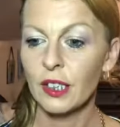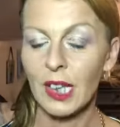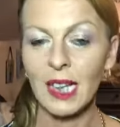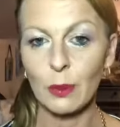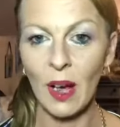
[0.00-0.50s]

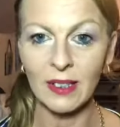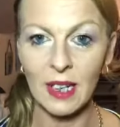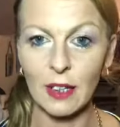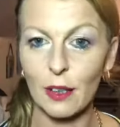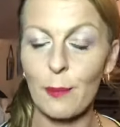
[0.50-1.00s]
So that's what I
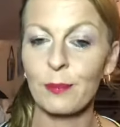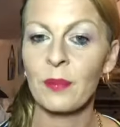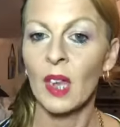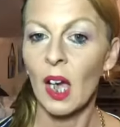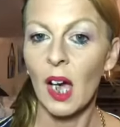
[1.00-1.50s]
did.
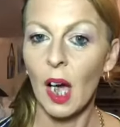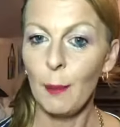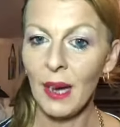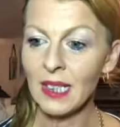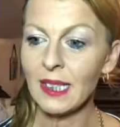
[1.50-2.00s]

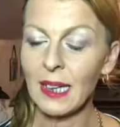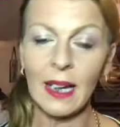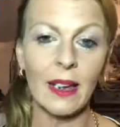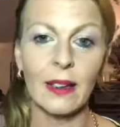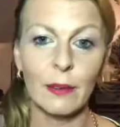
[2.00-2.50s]
And
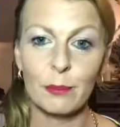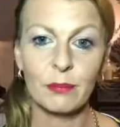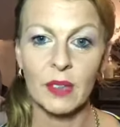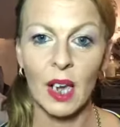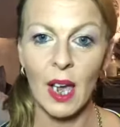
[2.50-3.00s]
basically,
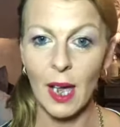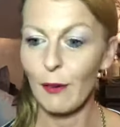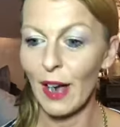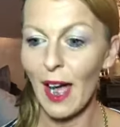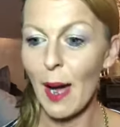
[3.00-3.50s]

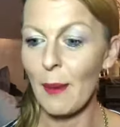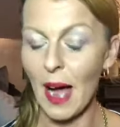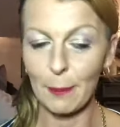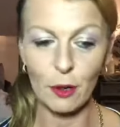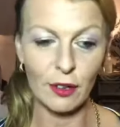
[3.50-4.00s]
here I am.
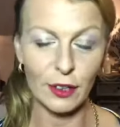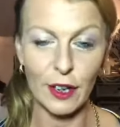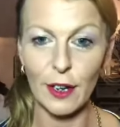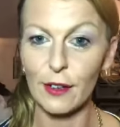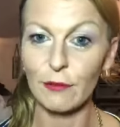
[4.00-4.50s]
I bought
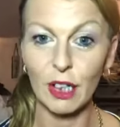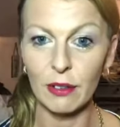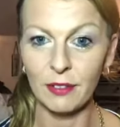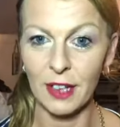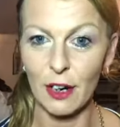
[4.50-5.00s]
the
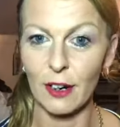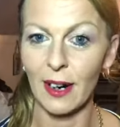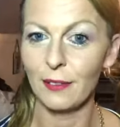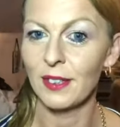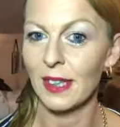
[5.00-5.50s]
recovery
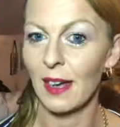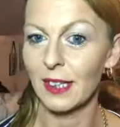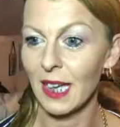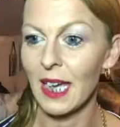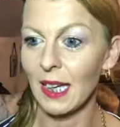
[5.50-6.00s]
oil after
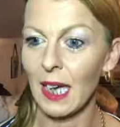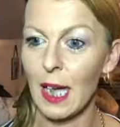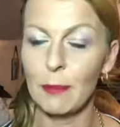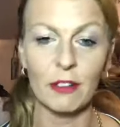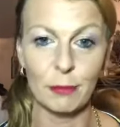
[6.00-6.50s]
that. The kit
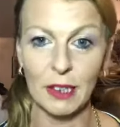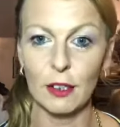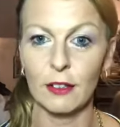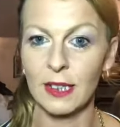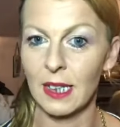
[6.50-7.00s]
came, I've
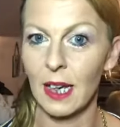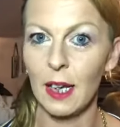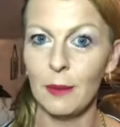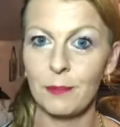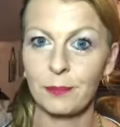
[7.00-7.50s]
been using
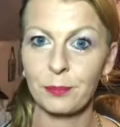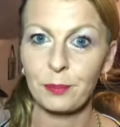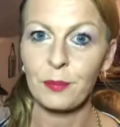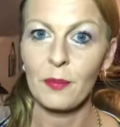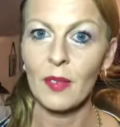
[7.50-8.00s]
it.
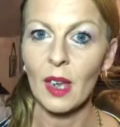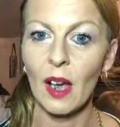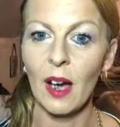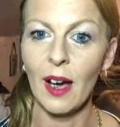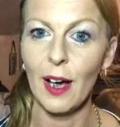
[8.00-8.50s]

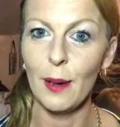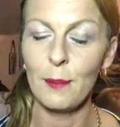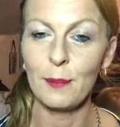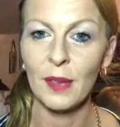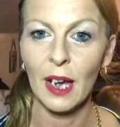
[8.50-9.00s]

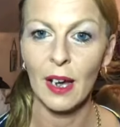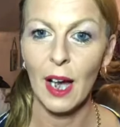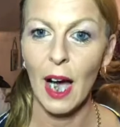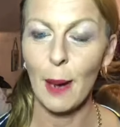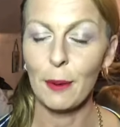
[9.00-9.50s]

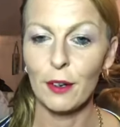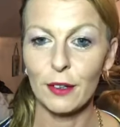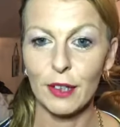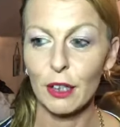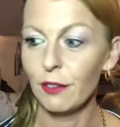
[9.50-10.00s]
I
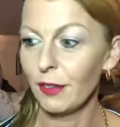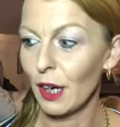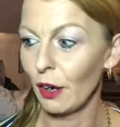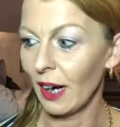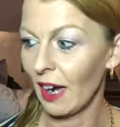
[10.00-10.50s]
bought the
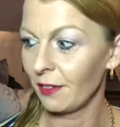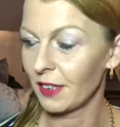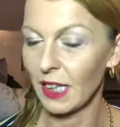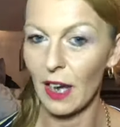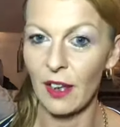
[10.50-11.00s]
recovery oil
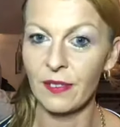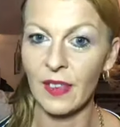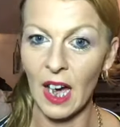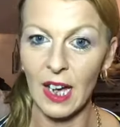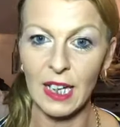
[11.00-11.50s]
after that, and
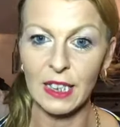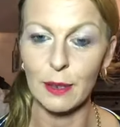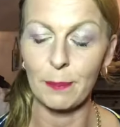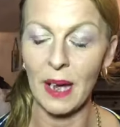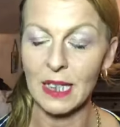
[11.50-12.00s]
that is
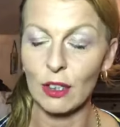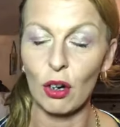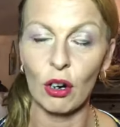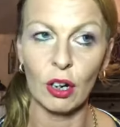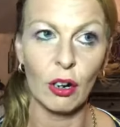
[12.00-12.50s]
the best
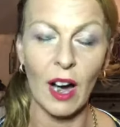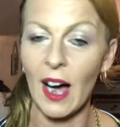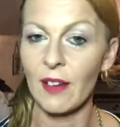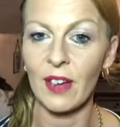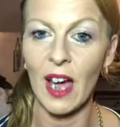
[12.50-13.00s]
oil
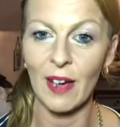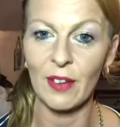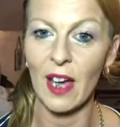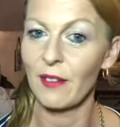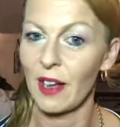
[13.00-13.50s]
I've
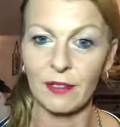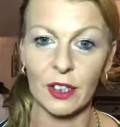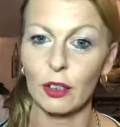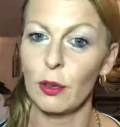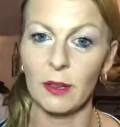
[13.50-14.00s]
ever, ever,
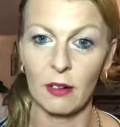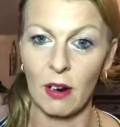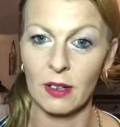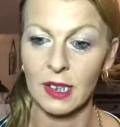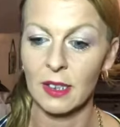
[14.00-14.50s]
ever come
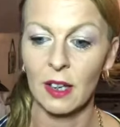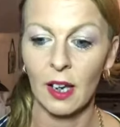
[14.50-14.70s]
across.